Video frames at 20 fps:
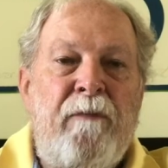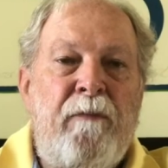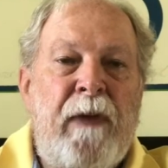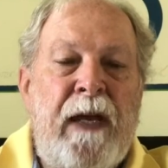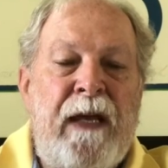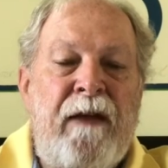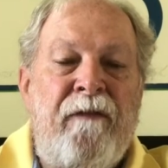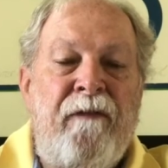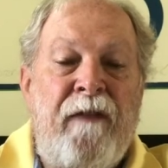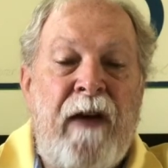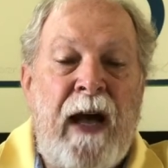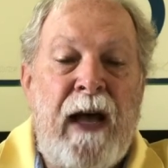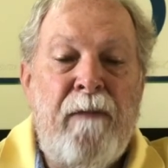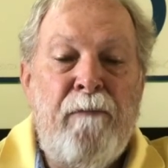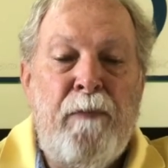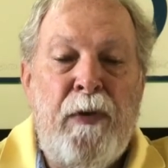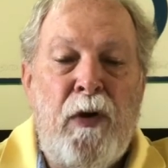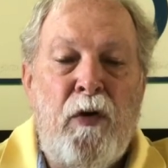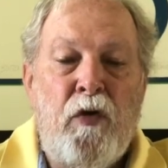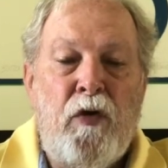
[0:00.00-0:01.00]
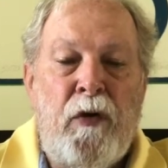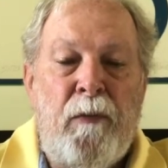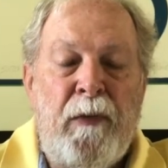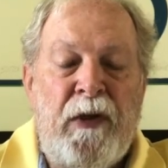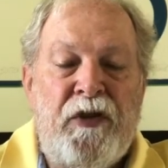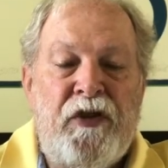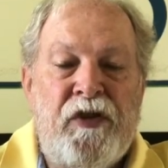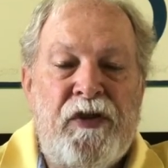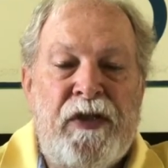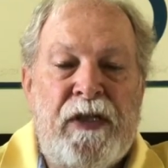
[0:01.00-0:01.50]
made 5
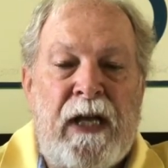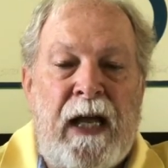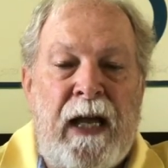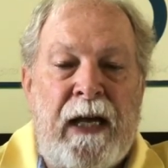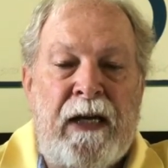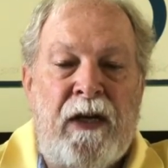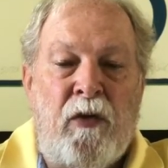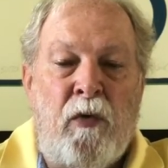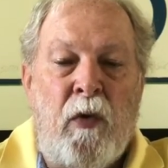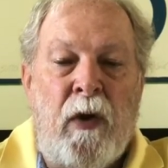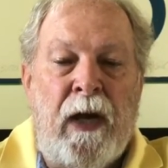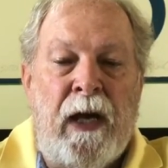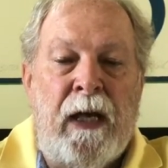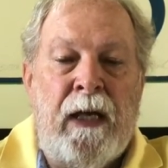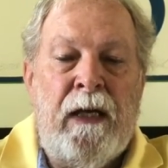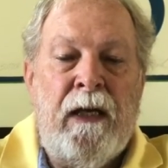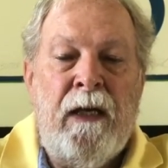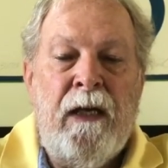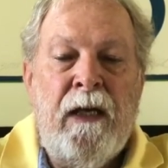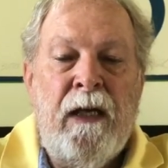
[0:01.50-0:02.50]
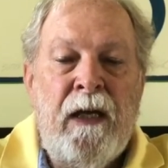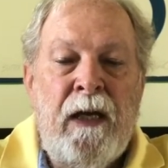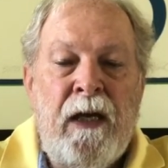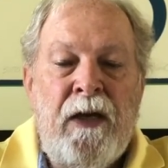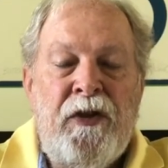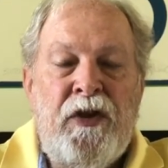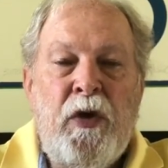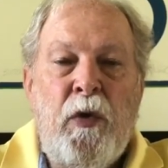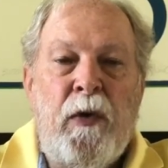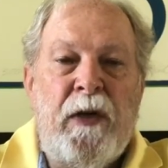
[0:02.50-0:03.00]
pilgrimages to Haida Gwaii
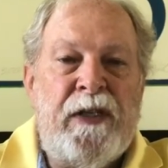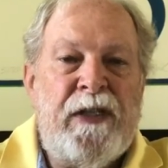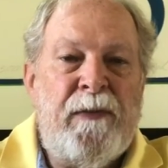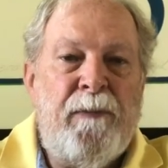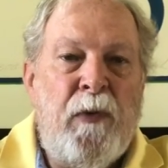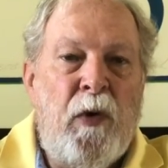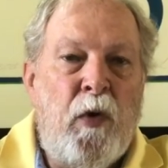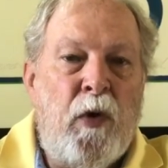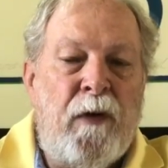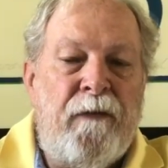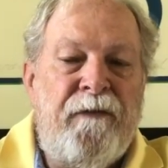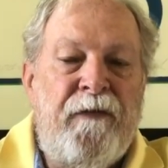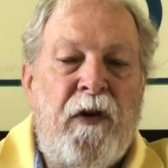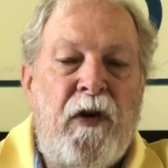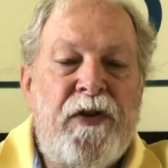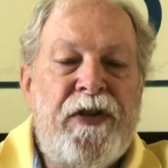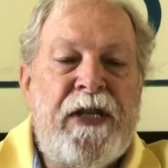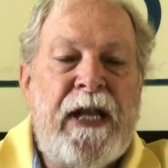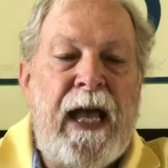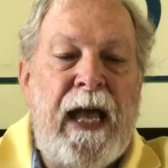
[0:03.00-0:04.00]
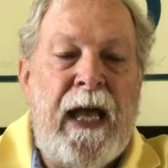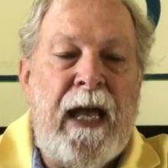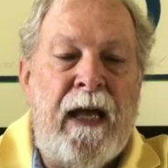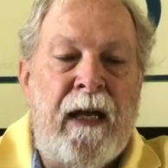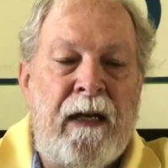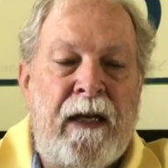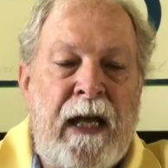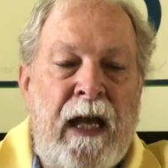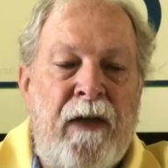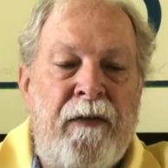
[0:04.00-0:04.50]
to explore
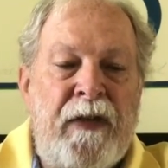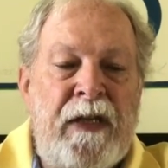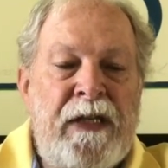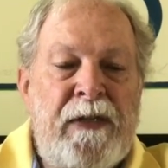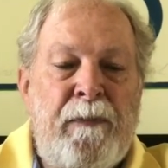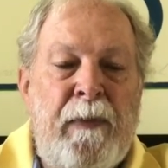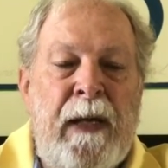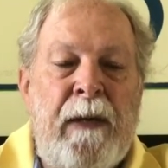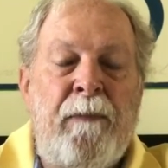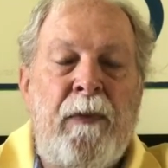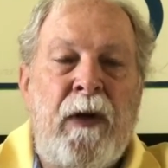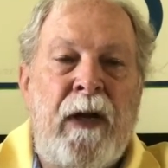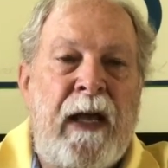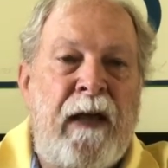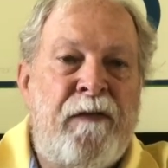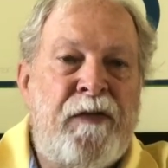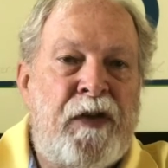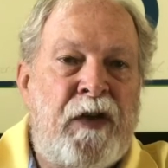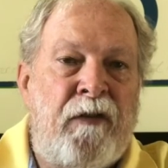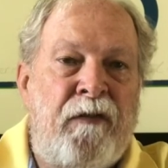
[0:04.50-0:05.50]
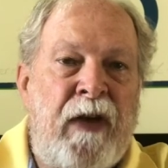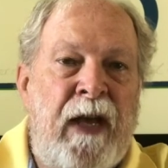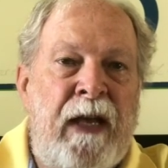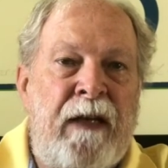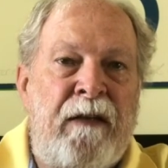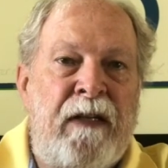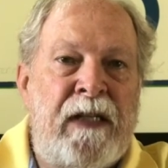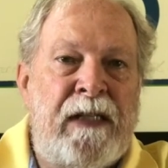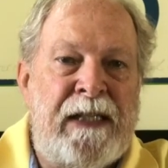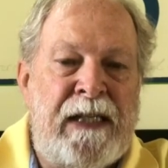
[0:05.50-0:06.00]
firsthand how these people have
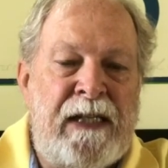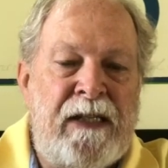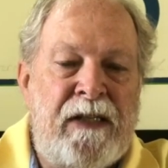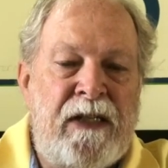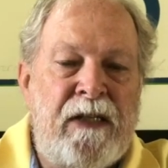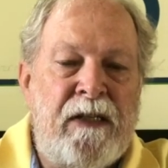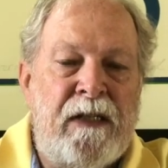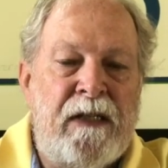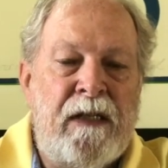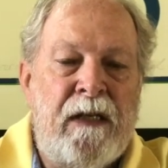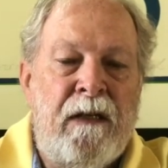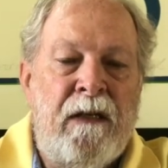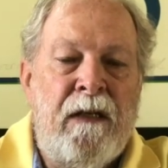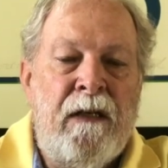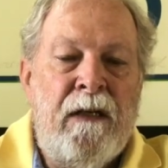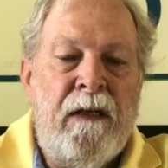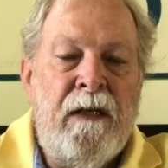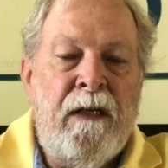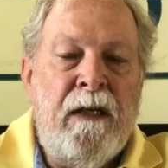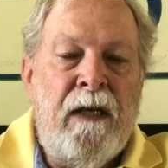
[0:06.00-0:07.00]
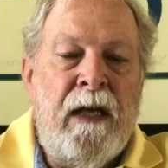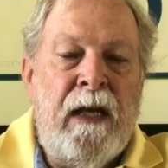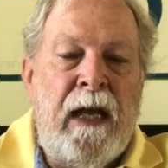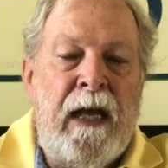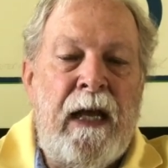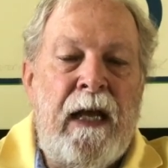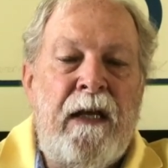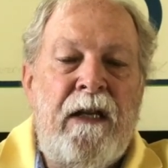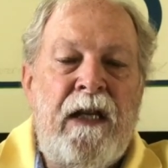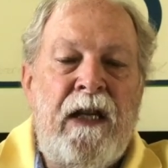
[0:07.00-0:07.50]
survived diseases,
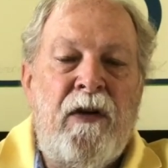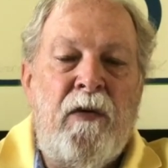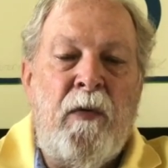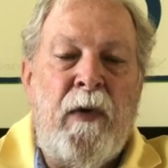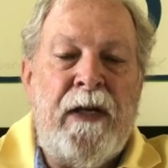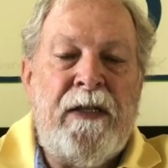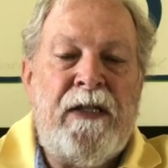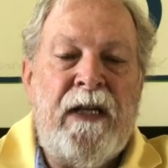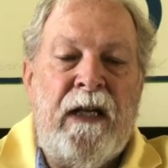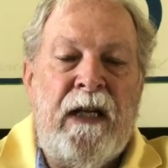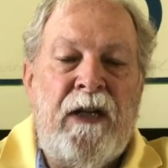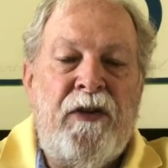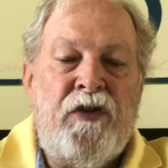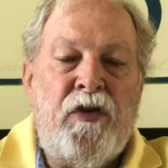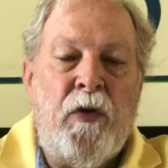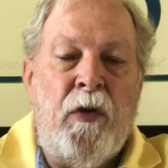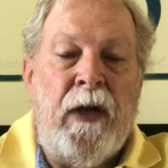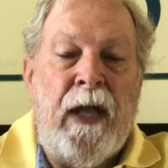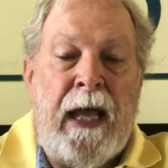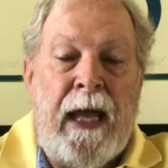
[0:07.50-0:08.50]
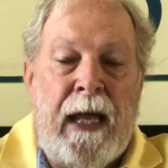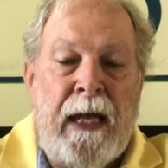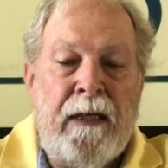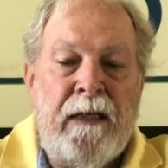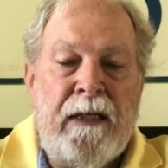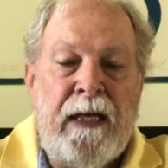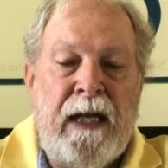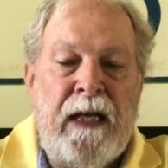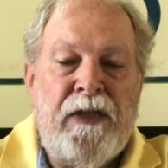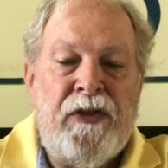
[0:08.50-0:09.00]
Indian residential and
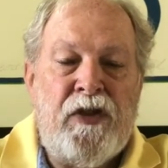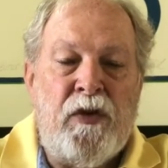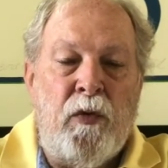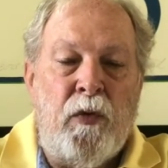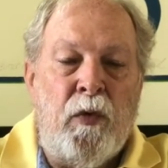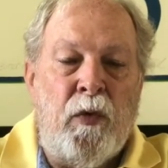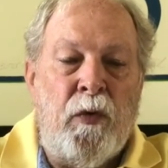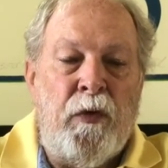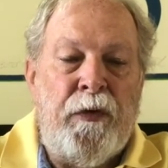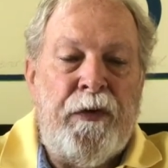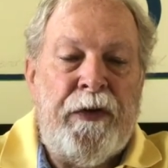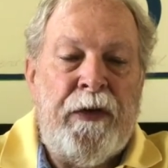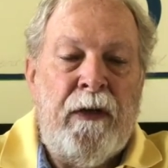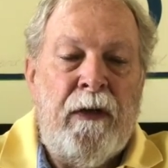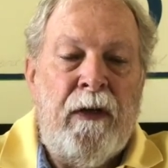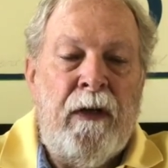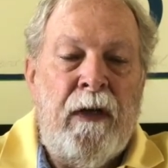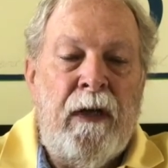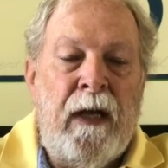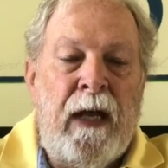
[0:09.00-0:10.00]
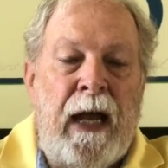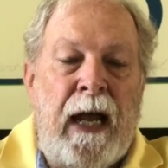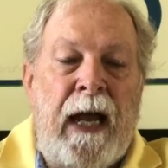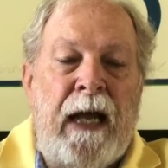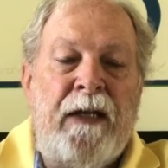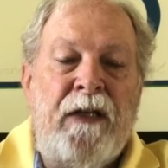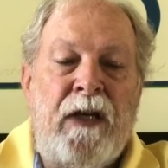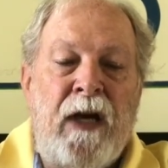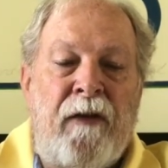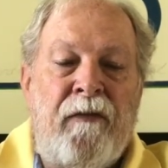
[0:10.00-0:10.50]
day schools,
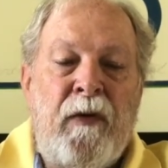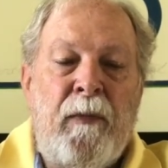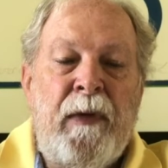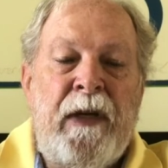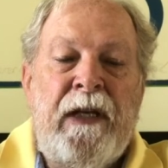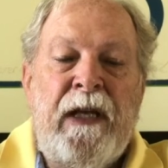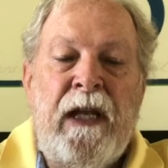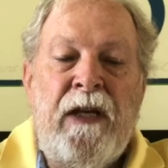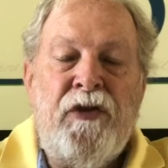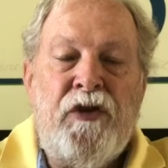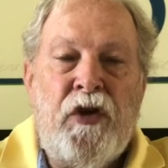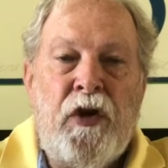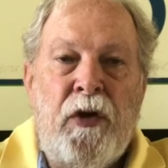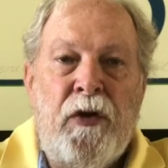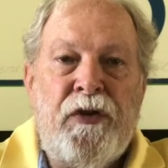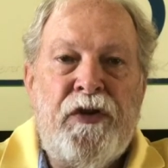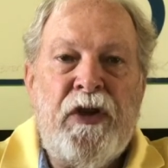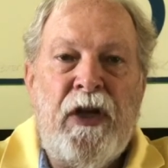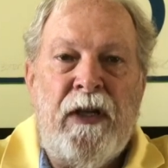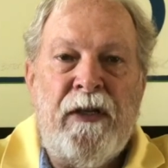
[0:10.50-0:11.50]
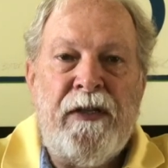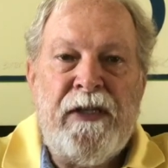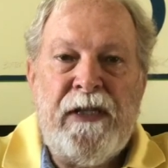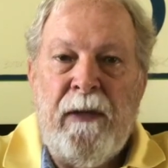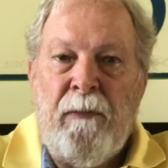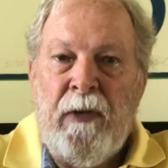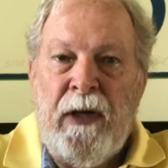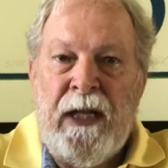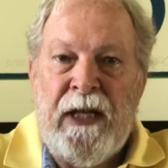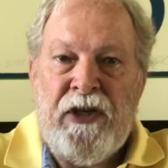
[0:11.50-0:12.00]
and government and church
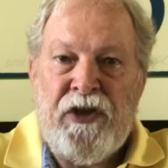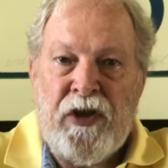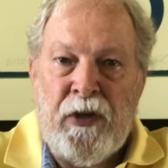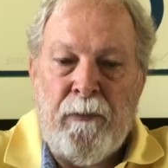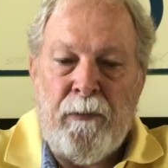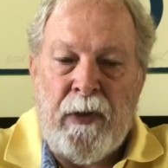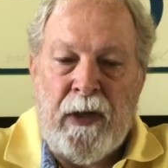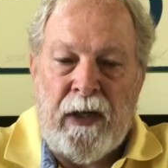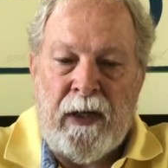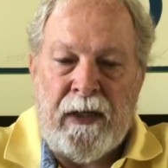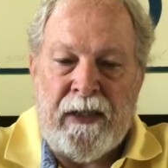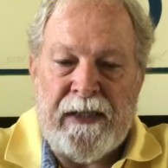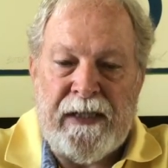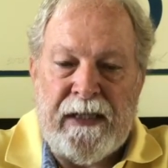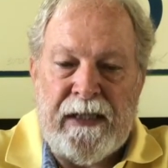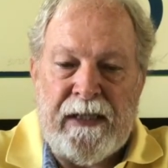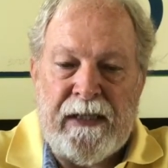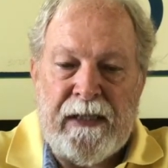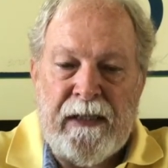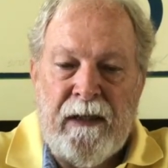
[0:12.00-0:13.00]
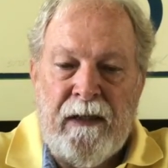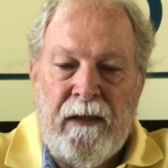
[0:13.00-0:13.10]
assimilation policies.